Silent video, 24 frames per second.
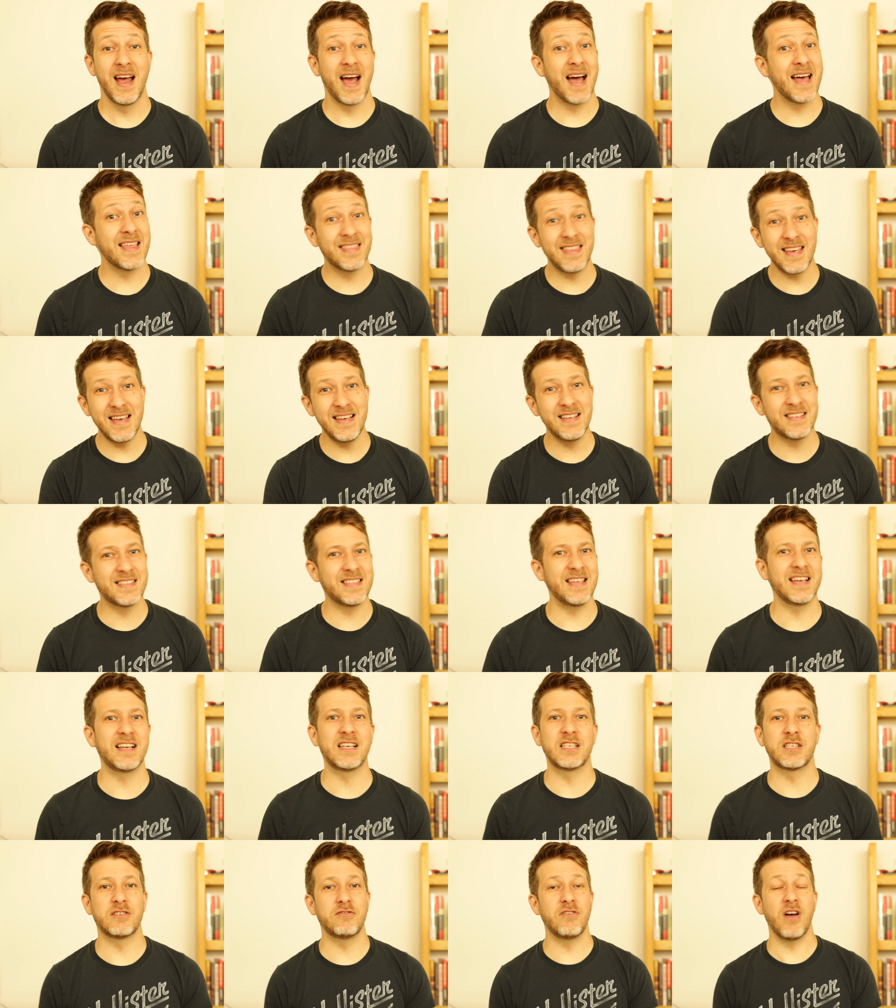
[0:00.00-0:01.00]
And these
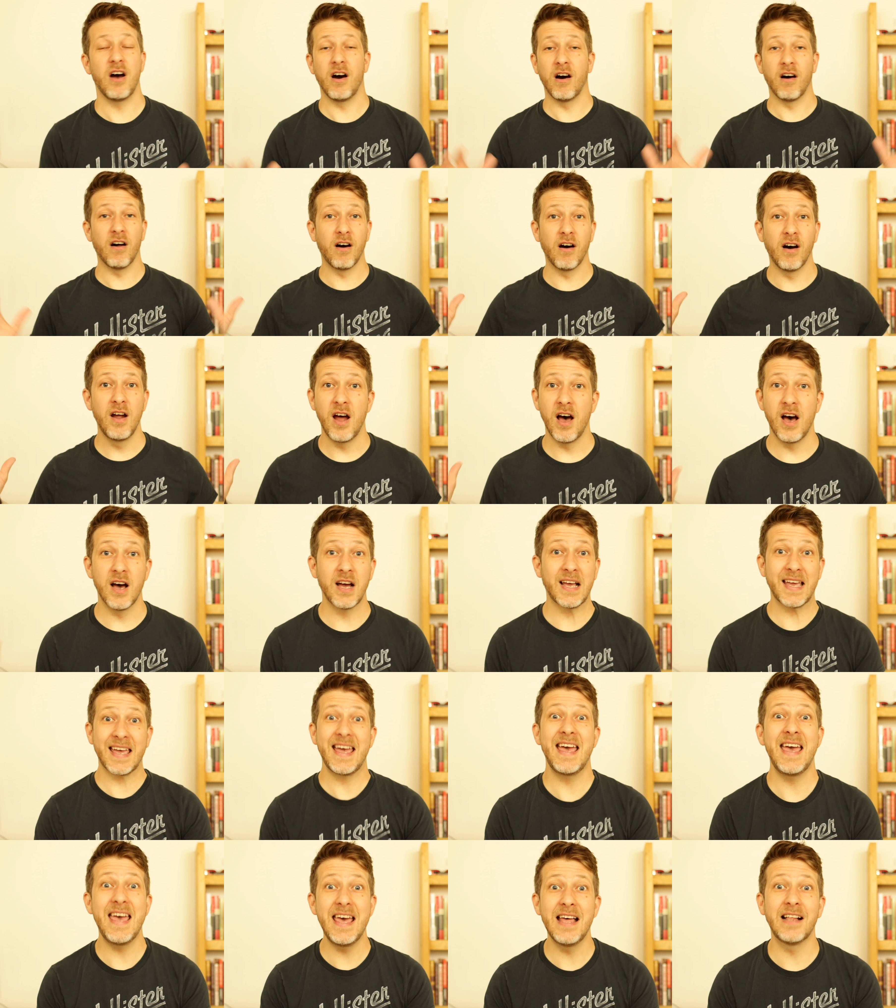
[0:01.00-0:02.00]
things are a
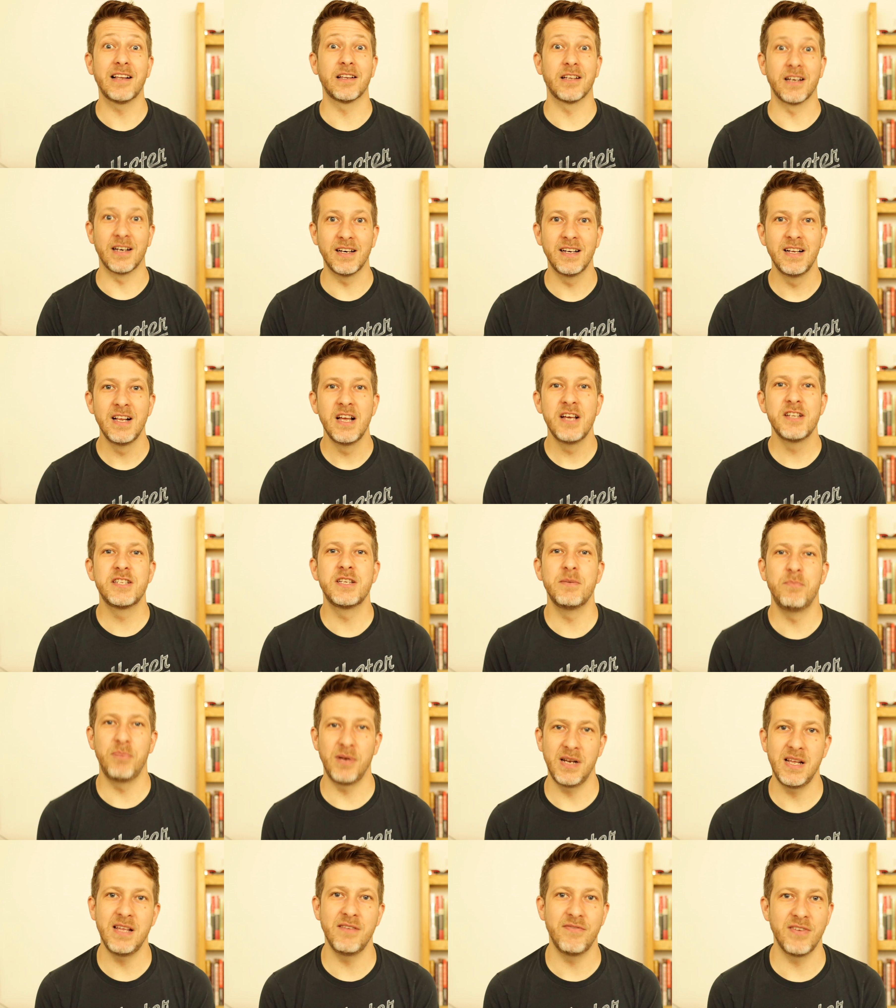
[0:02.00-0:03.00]
killer to
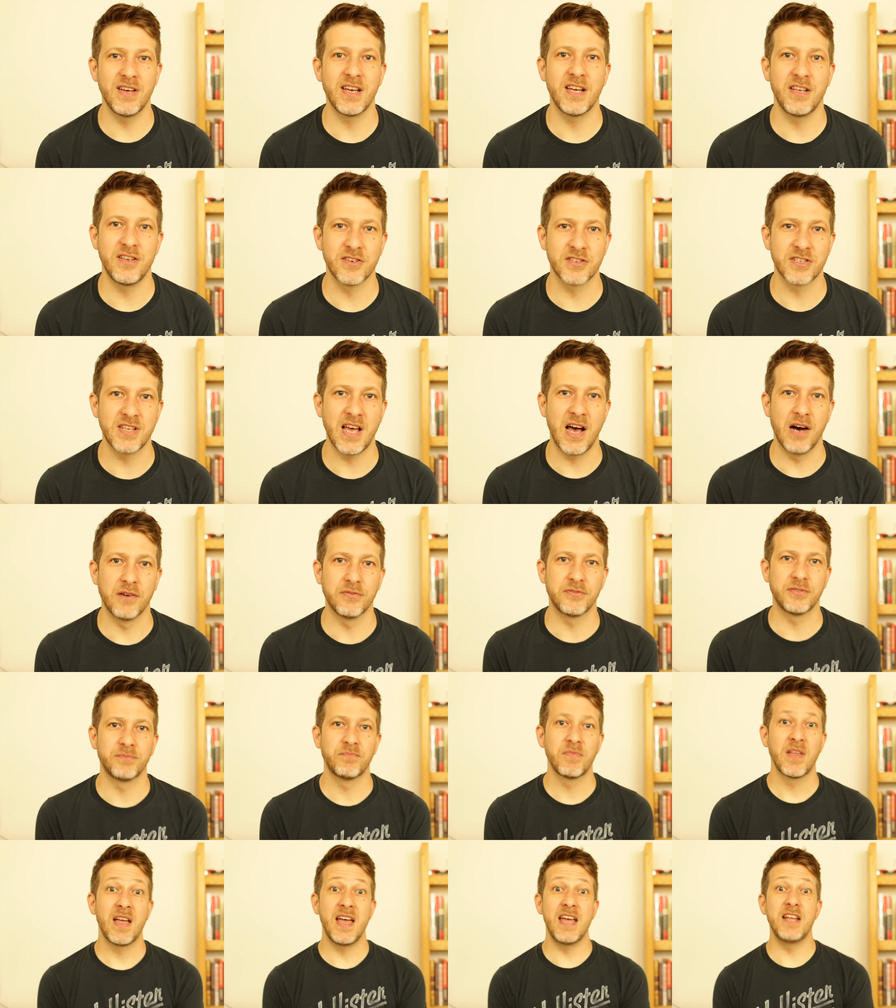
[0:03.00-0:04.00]
believing in yourself,
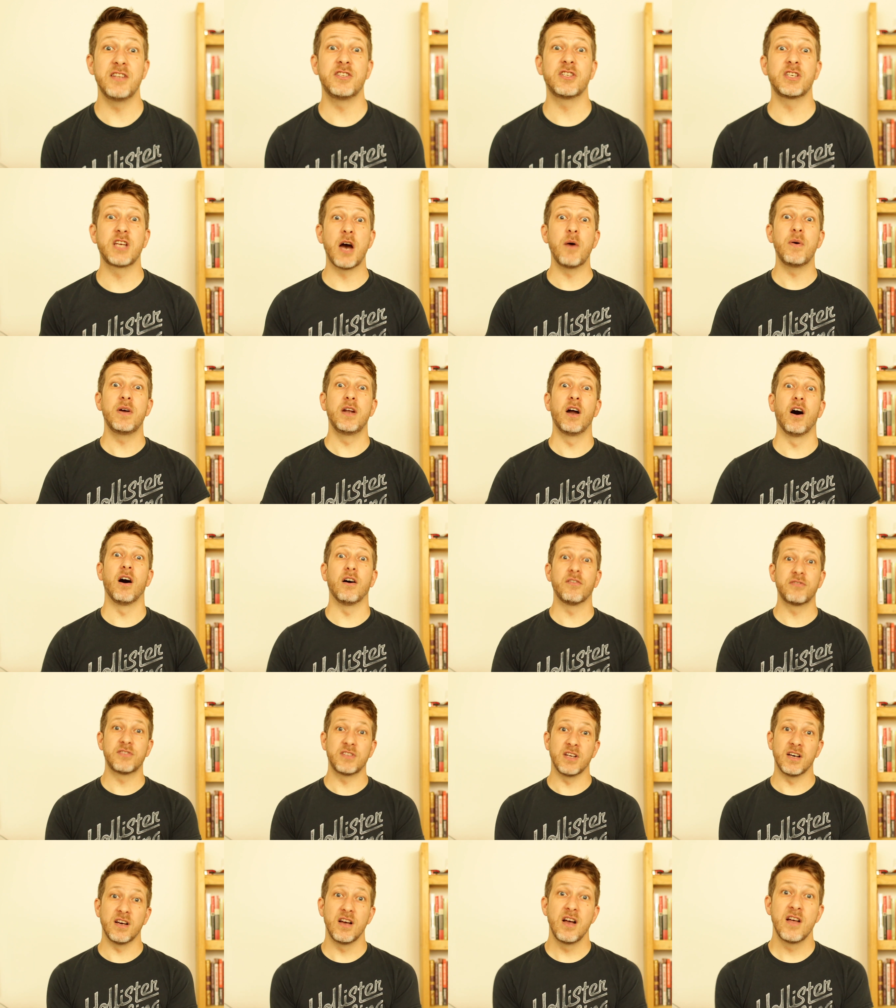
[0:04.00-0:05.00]
into going
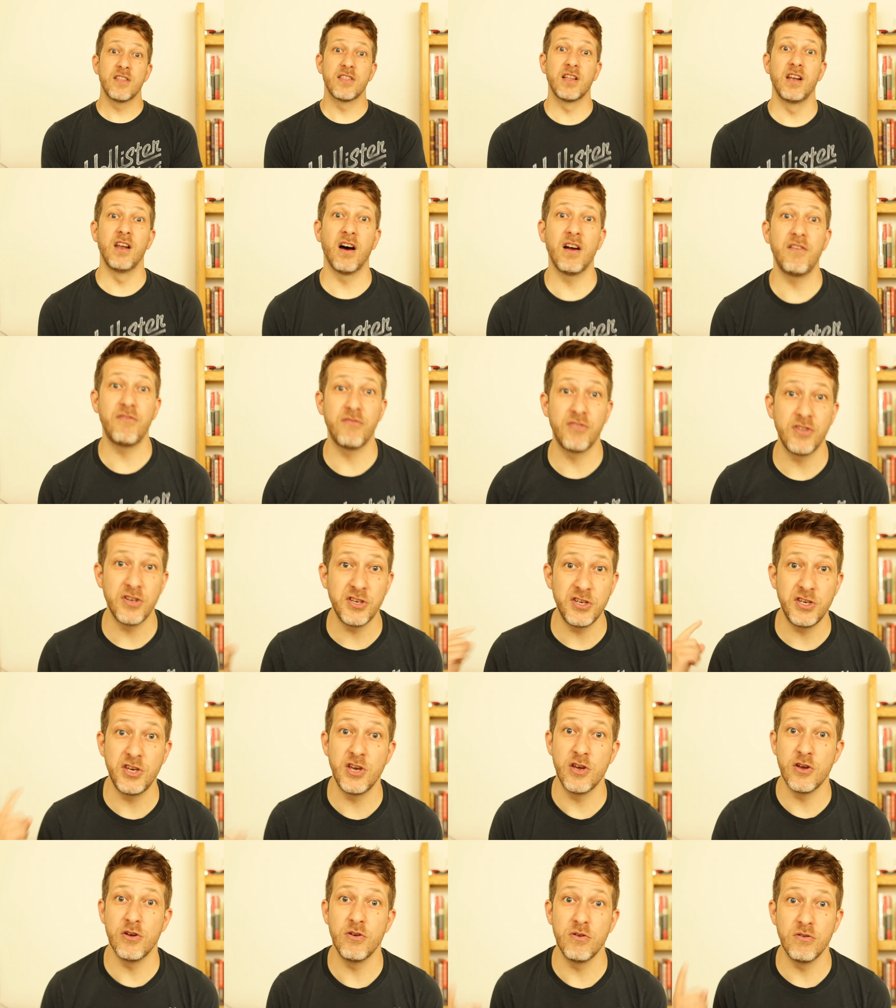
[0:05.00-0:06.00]
after the life that
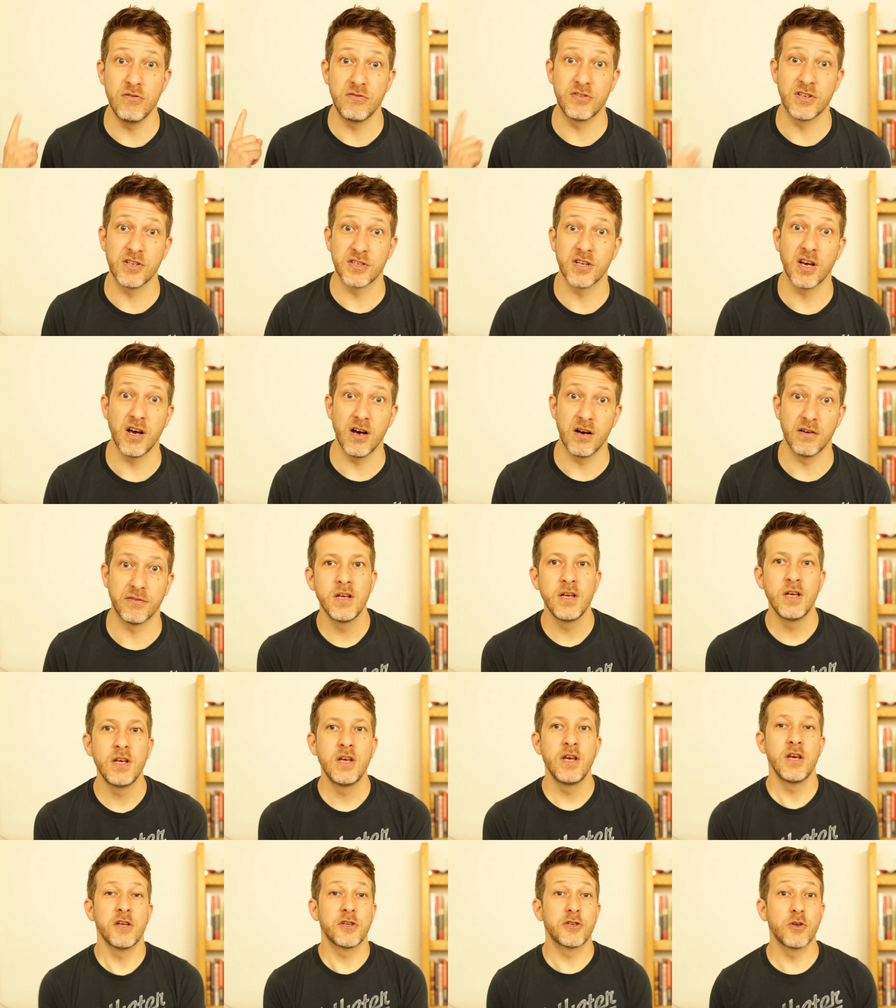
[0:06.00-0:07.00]
you deserve.
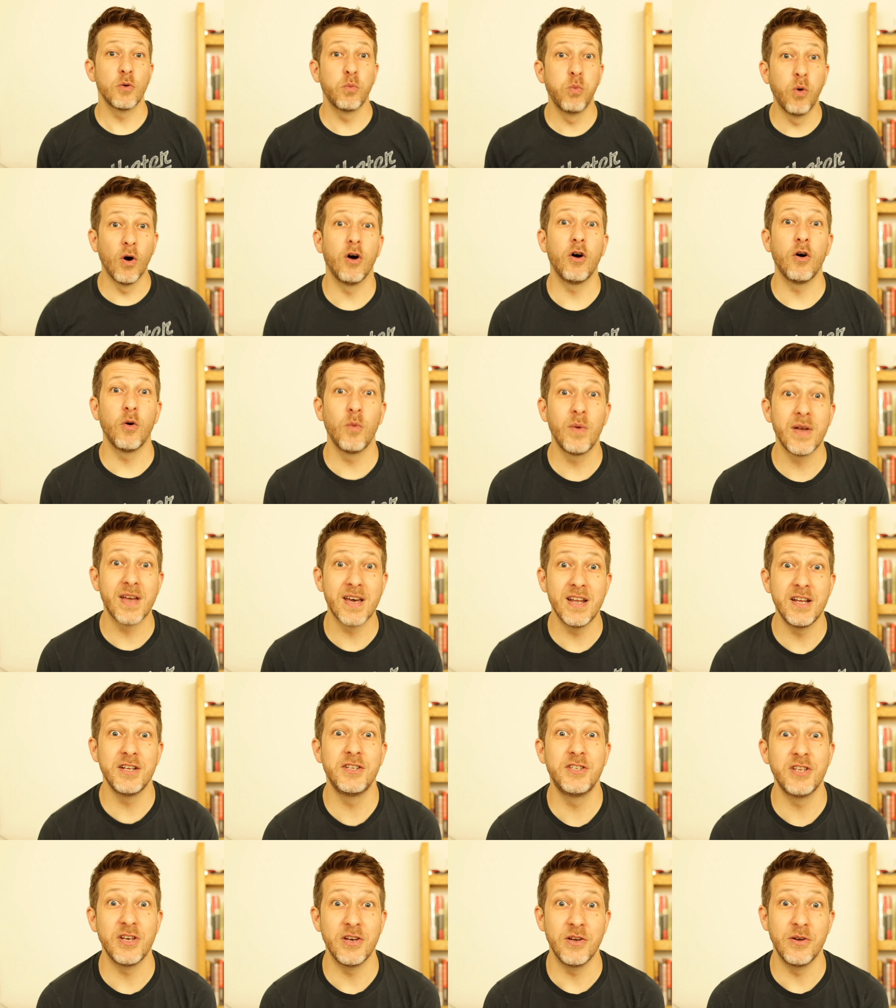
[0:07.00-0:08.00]
So what are we going
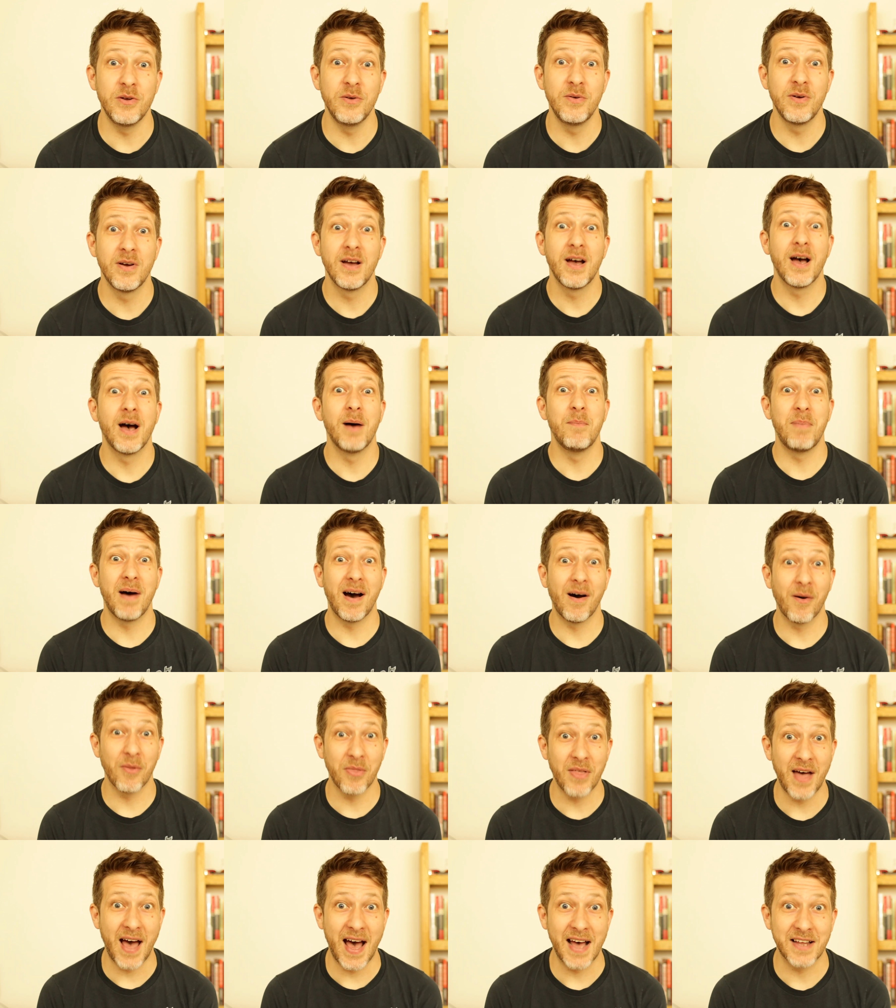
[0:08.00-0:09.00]
to do
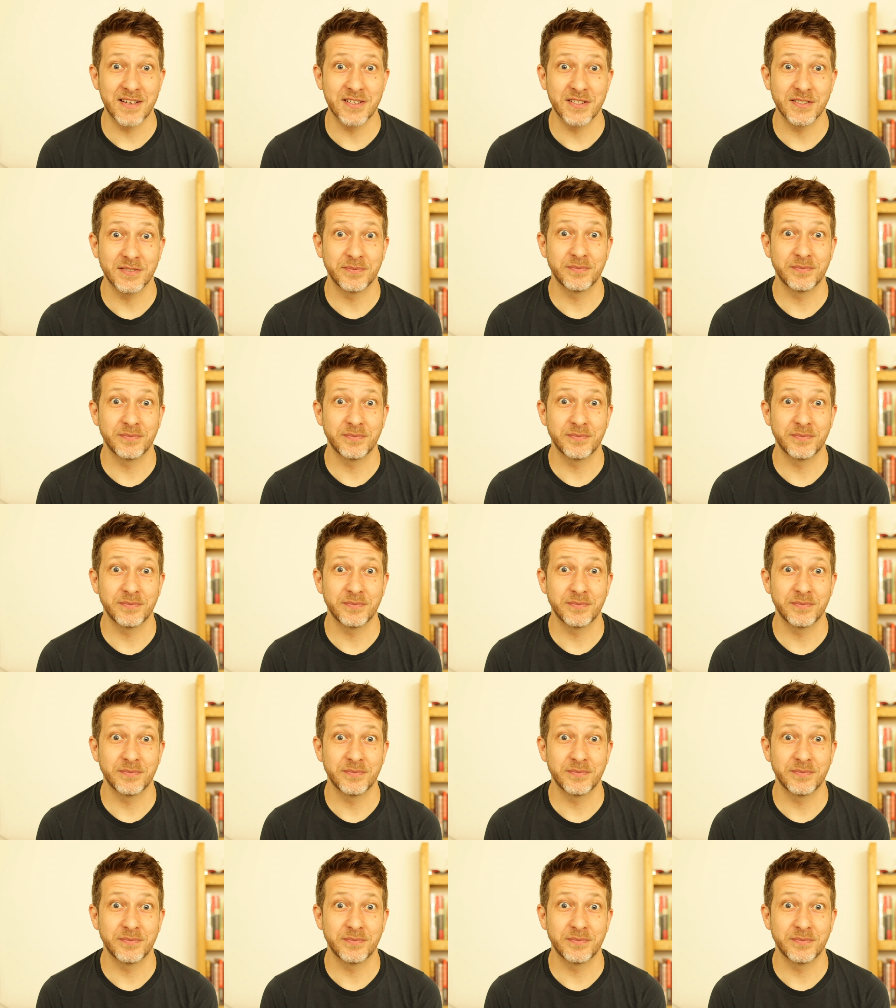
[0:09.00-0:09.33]
about that?